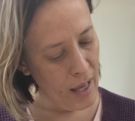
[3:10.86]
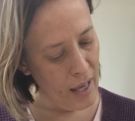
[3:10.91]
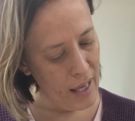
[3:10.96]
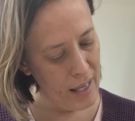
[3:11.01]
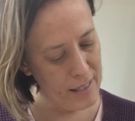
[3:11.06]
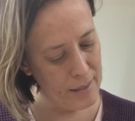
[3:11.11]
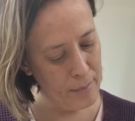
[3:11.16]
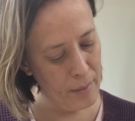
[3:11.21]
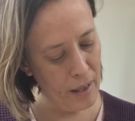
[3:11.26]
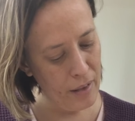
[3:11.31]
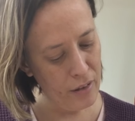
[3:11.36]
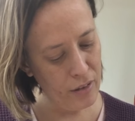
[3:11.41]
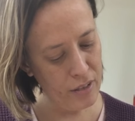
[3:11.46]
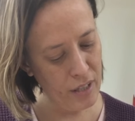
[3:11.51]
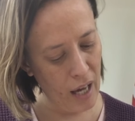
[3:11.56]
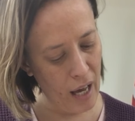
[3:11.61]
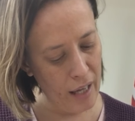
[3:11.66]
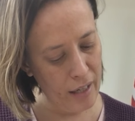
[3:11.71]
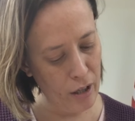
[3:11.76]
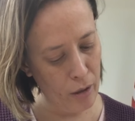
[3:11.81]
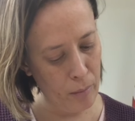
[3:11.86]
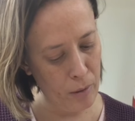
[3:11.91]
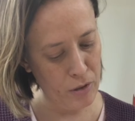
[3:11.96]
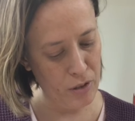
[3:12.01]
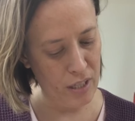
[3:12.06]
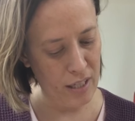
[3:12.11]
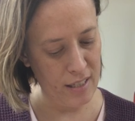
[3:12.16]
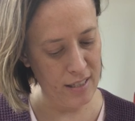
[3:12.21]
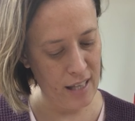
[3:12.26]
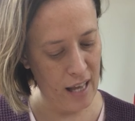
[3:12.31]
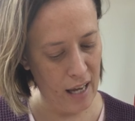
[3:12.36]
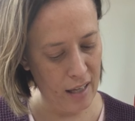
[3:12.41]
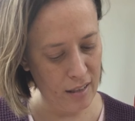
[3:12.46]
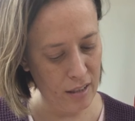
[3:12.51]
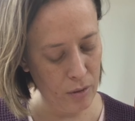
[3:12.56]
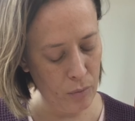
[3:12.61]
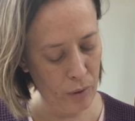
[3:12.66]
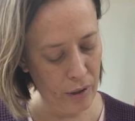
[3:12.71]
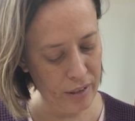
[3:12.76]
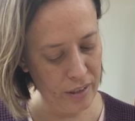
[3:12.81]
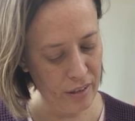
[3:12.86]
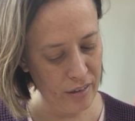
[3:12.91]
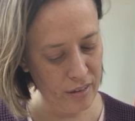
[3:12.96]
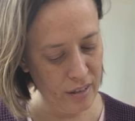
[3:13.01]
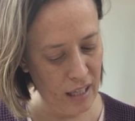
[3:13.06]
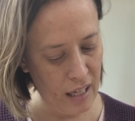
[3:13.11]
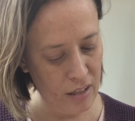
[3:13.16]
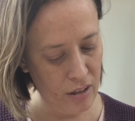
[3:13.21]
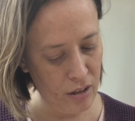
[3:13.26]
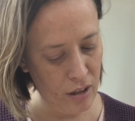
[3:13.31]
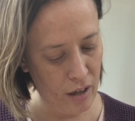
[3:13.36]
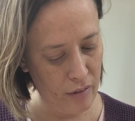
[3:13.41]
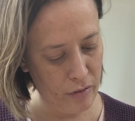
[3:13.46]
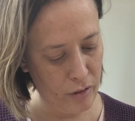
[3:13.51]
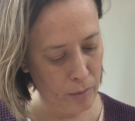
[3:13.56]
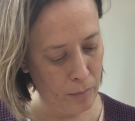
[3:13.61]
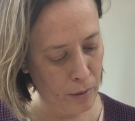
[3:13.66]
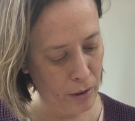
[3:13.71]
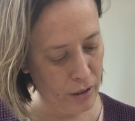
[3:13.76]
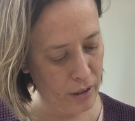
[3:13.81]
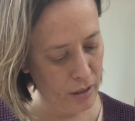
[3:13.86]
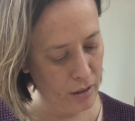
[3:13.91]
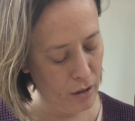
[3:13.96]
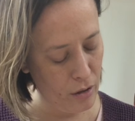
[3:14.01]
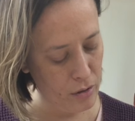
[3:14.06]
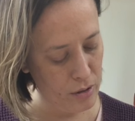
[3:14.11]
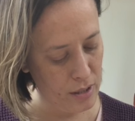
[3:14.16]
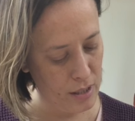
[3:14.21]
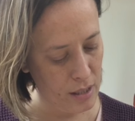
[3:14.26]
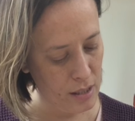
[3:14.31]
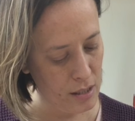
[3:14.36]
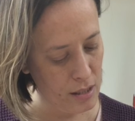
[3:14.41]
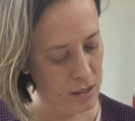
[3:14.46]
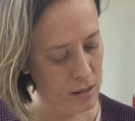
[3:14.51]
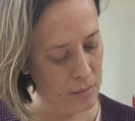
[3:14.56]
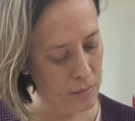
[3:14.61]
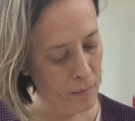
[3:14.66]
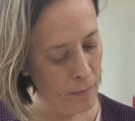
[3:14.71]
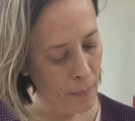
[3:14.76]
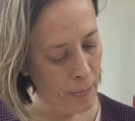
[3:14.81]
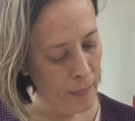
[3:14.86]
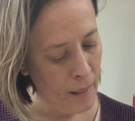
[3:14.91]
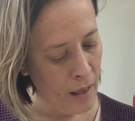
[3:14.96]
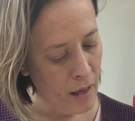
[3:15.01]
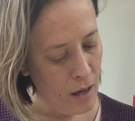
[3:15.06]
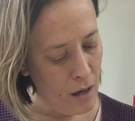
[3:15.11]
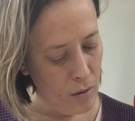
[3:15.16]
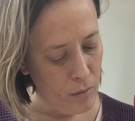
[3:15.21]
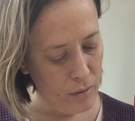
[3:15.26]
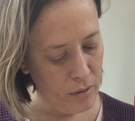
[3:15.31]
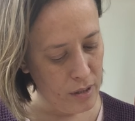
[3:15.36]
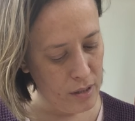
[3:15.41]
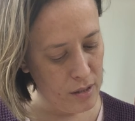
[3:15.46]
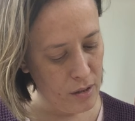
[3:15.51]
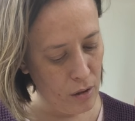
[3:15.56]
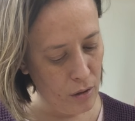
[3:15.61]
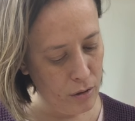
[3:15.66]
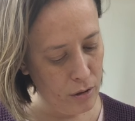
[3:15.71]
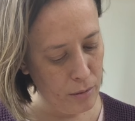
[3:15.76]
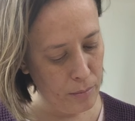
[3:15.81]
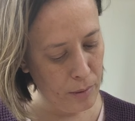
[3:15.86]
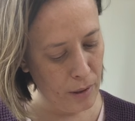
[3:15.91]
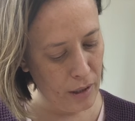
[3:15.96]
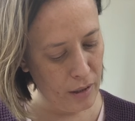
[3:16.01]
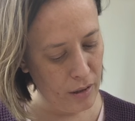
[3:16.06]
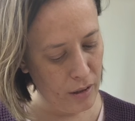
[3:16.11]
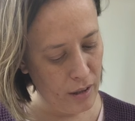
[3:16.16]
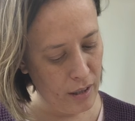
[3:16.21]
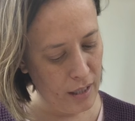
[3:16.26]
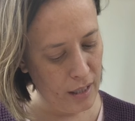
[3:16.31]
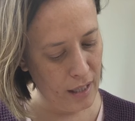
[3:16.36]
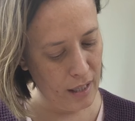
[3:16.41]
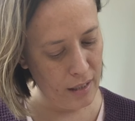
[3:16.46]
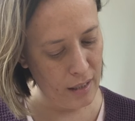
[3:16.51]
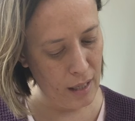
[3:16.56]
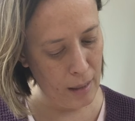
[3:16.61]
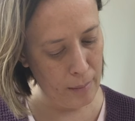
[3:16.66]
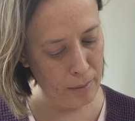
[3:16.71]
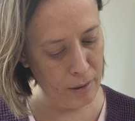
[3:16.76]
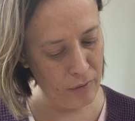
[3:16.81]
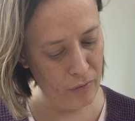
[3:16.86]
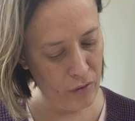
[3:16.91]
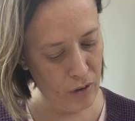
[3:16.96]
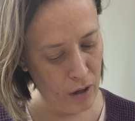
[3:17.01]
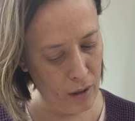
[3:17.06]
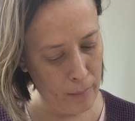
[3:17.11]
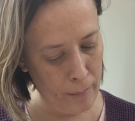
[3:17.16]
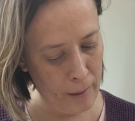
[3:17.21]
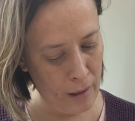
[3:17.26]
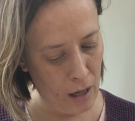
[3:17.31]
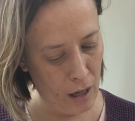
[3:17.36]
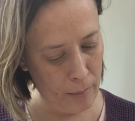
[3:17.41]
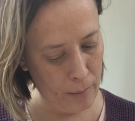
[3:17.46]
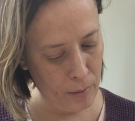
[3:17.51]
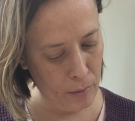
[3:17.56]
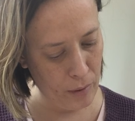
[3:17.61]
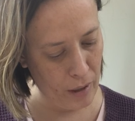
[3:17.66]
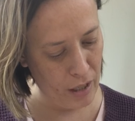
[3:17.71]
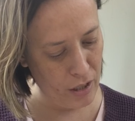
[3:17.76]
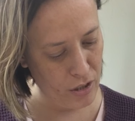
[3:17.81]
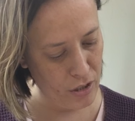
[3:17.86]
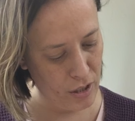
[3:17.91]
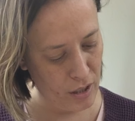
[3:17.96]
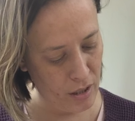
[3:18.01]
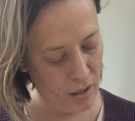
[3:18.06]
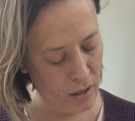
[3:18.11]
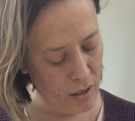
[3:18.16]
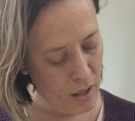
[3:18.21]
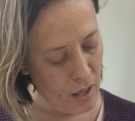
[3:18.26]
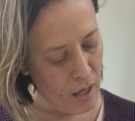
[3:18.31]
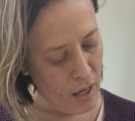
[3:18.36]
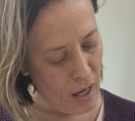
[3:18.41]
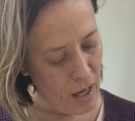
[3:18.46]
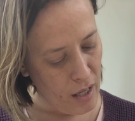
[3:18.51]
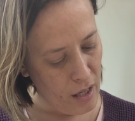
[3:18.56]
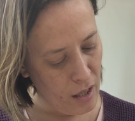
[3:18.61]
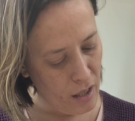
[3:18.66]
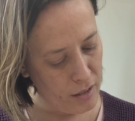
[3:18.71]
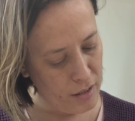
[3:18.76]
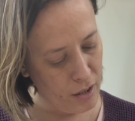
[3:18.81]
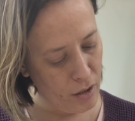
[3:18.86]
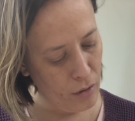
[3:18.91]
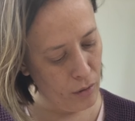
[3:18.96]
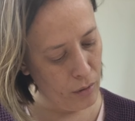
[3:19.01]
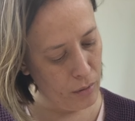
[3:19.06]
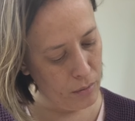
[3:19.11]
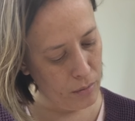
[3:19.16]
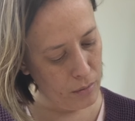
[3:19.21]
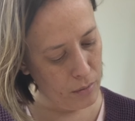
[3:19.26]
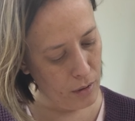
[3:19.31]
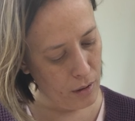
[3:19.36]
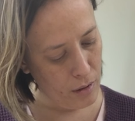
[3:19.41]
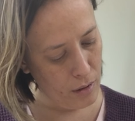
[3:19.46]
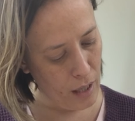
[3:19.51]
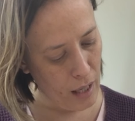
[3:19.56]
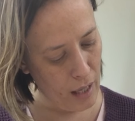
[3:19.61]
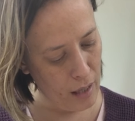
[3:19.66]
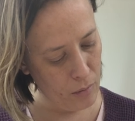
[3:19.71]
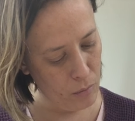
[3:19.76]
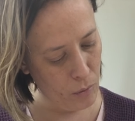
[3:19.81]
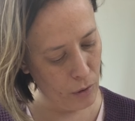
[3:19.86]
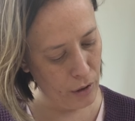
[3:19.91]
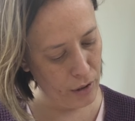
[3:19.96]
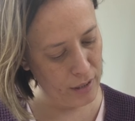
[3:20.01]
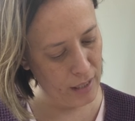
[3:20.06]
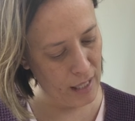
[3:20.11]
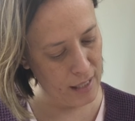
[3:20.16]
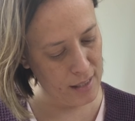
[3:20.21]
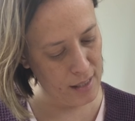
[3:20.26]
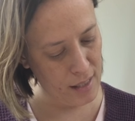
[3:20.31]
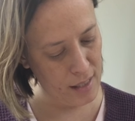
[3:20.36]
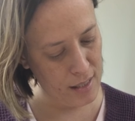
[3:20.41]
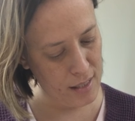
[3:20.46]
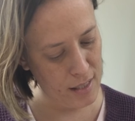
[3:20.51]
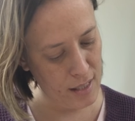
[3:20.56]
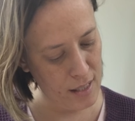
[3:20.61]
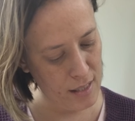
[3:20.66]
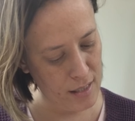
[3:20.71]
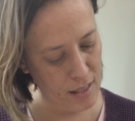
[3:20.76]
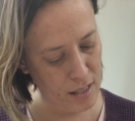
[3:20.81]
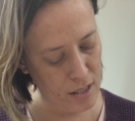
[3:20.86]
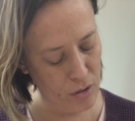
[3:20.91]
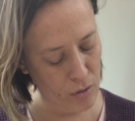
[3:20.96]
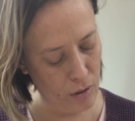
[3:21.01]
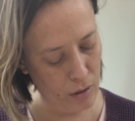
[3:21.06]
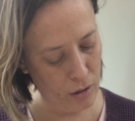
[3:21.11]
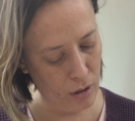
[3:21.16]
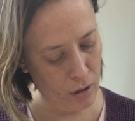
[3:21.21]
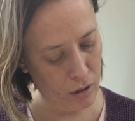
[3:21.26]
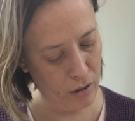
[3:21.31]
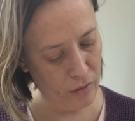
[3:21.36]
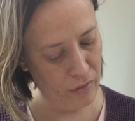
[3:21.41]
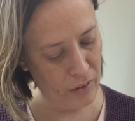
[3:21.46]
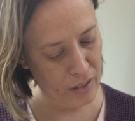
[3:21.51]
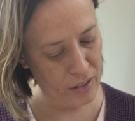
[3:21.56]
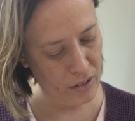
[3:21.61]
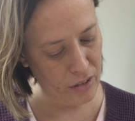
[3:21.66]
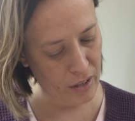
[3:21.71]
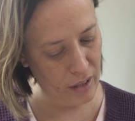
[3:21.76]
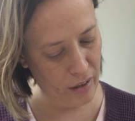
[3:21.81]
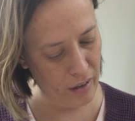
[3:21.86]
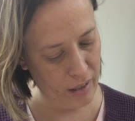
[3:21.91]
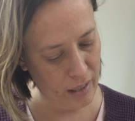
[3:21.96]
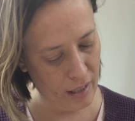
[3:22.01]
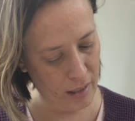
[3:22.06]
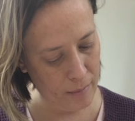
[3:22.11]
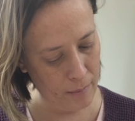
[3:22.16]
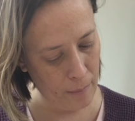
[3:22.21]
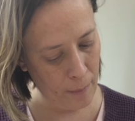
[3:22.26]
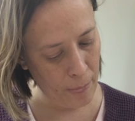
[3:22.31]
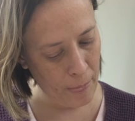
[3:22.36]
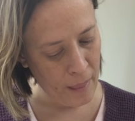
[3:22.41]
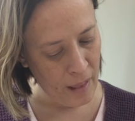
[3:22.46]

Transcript: His mother died almost exactly 1 year later of tuberculosis. With his older brother, he had kept the farm in operation and also had worked as an assistant to a local veterinarian.